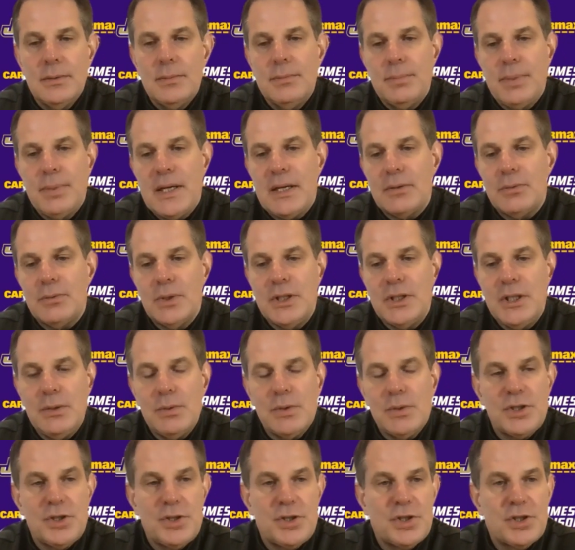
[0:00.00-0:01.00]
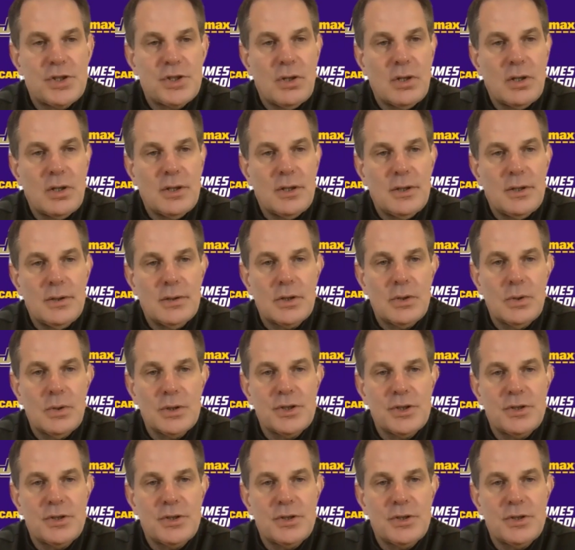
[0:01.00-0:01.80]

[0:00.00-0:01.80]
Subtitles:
back when he was a starter. Of course,